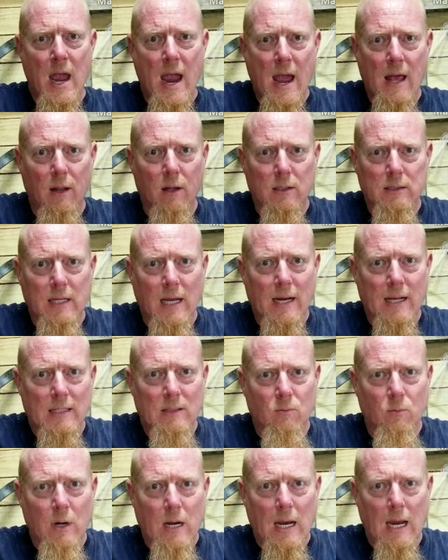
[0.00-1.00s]
It looks like
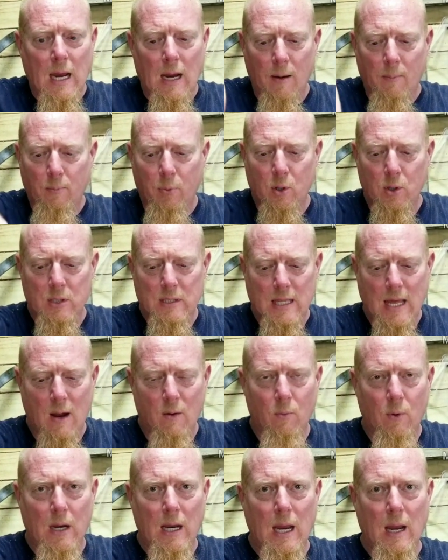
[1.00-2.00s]
it's ringing. Push
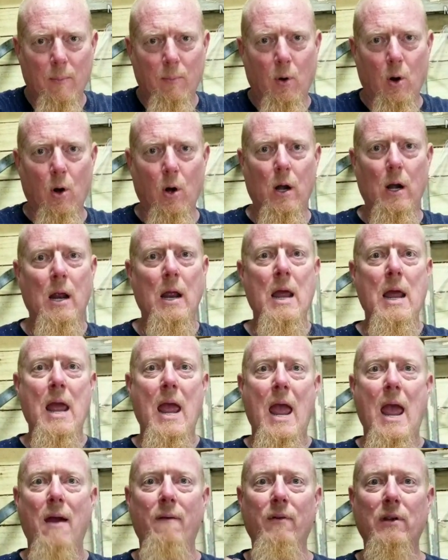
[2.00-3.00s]
that ringing part.
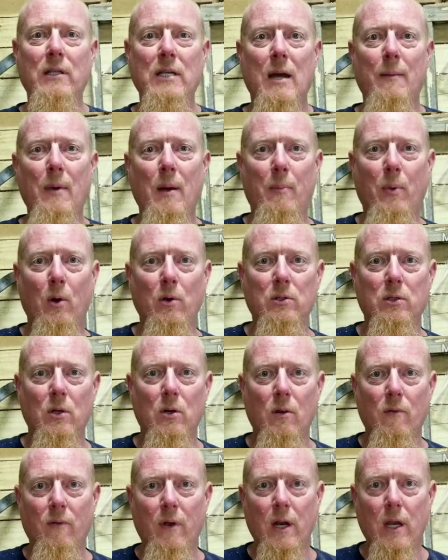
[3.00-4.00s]
Every time I post a
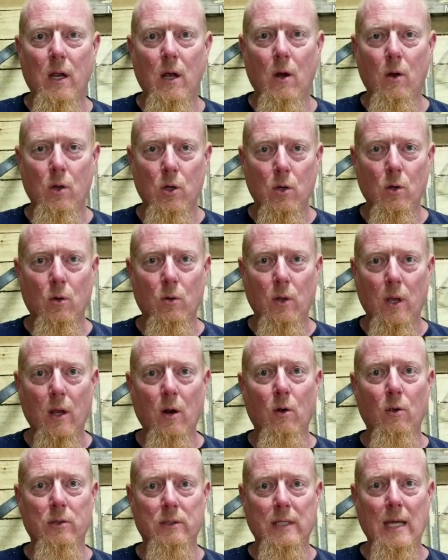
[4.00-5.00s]
new video, you'll
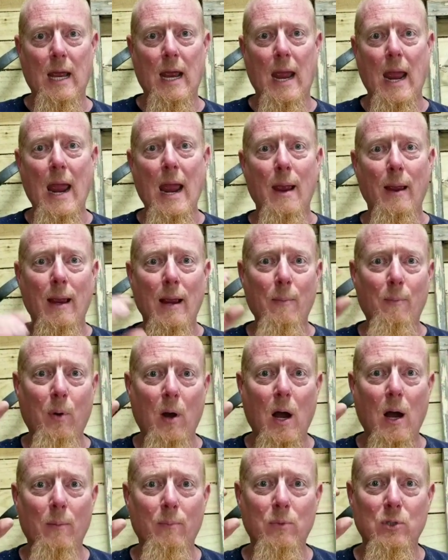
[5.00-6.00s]
it'll say, "Hey,
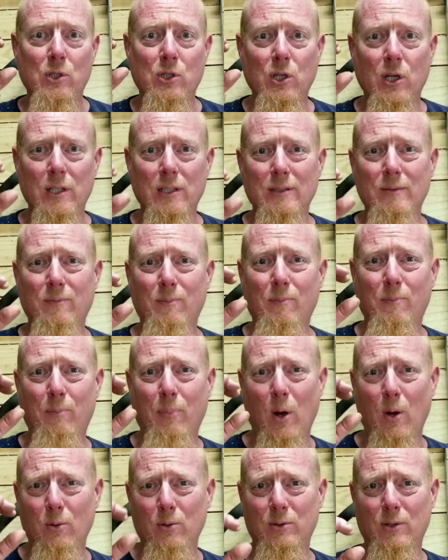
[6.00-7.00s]
Epop just
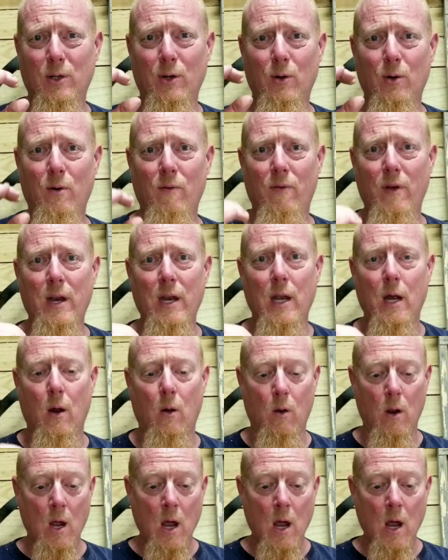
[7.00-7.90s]
posted a new video."